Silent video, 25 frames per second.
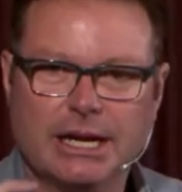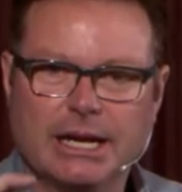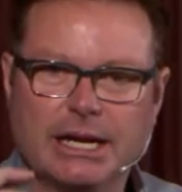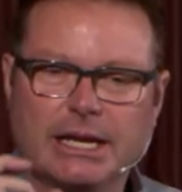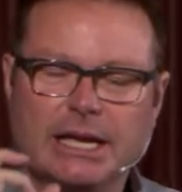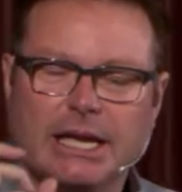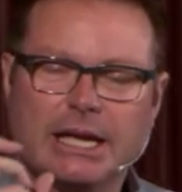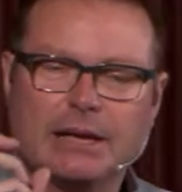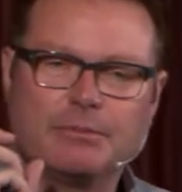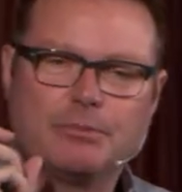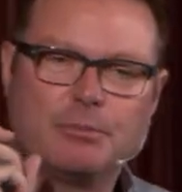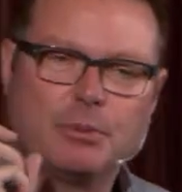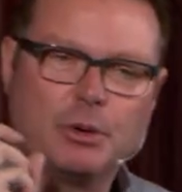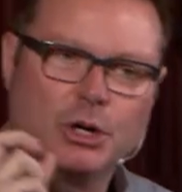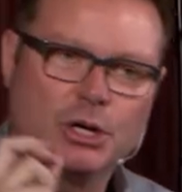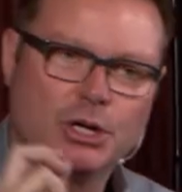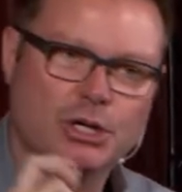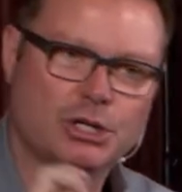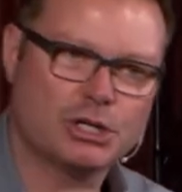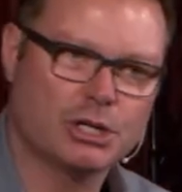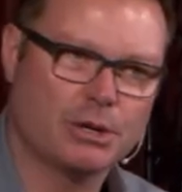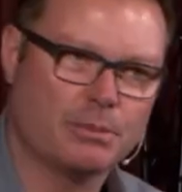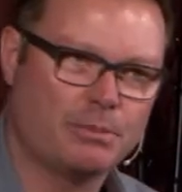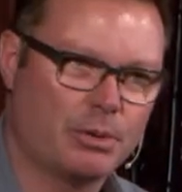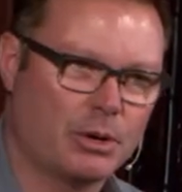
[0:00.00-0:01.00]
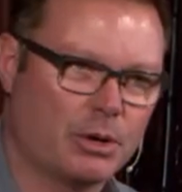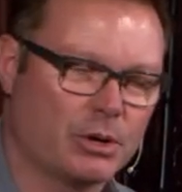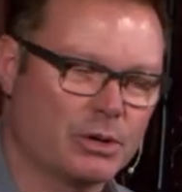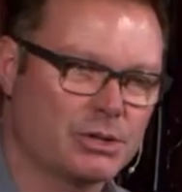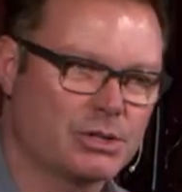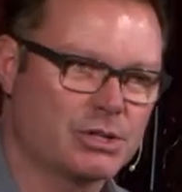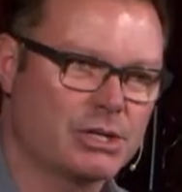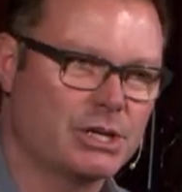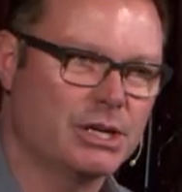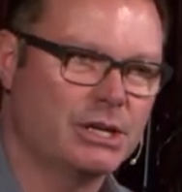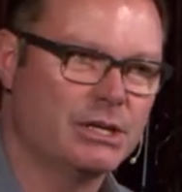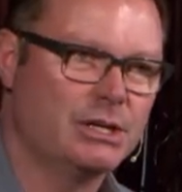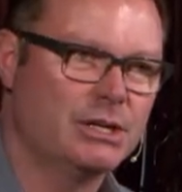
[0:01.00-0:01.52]
can push a
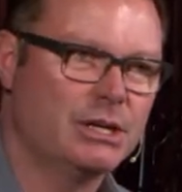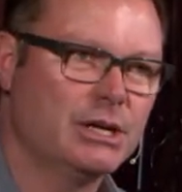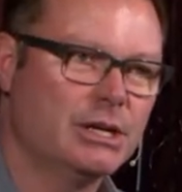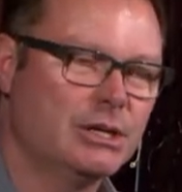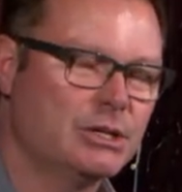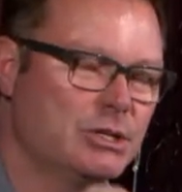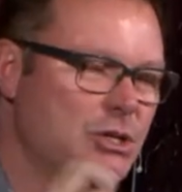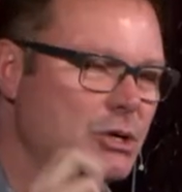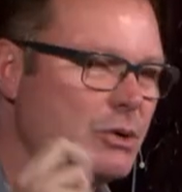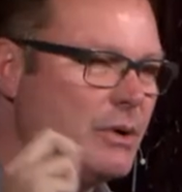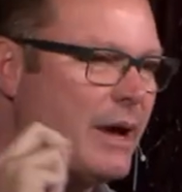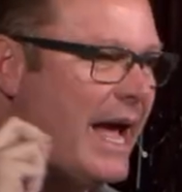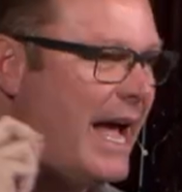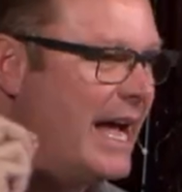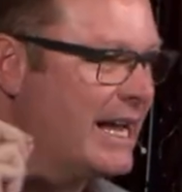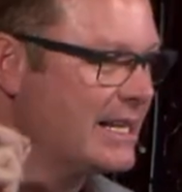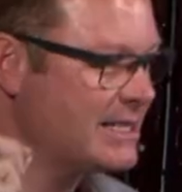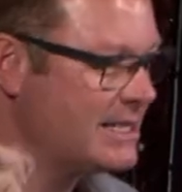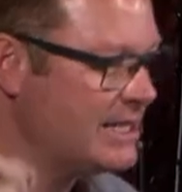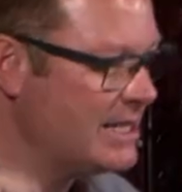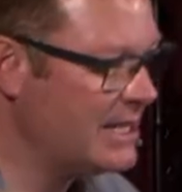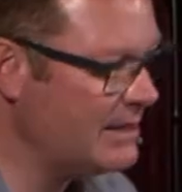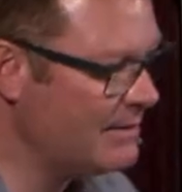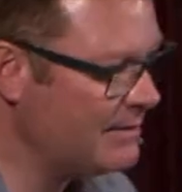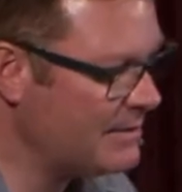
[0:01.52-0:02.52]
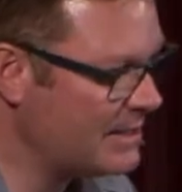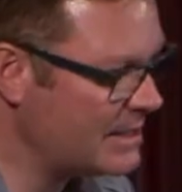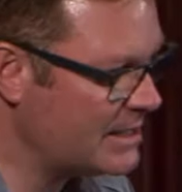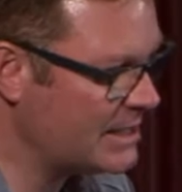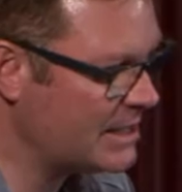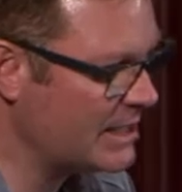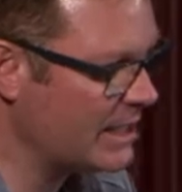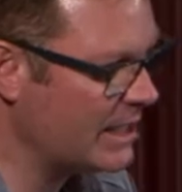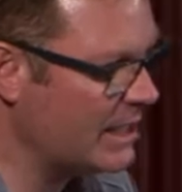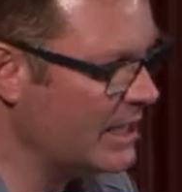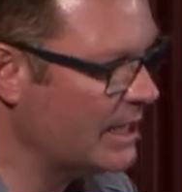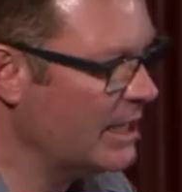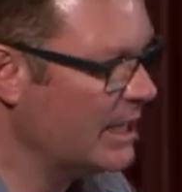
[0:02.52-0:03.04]
person to
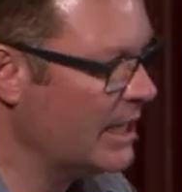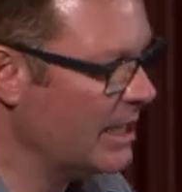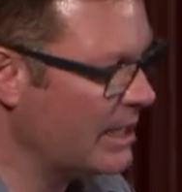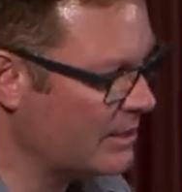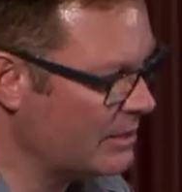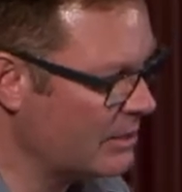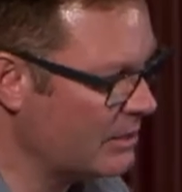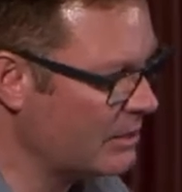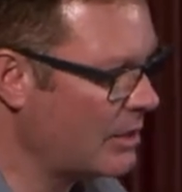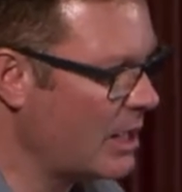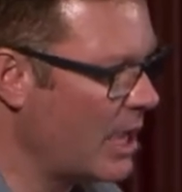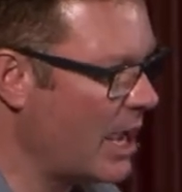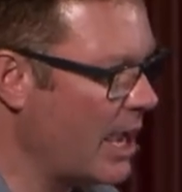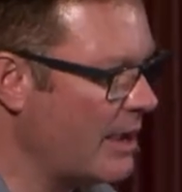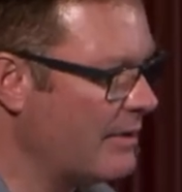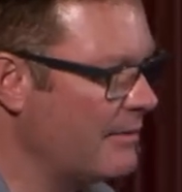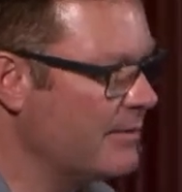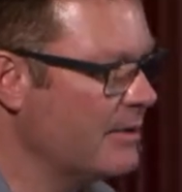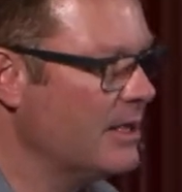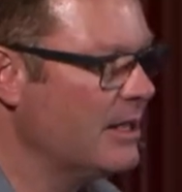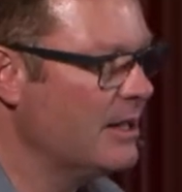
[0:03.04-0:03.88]
activity in their life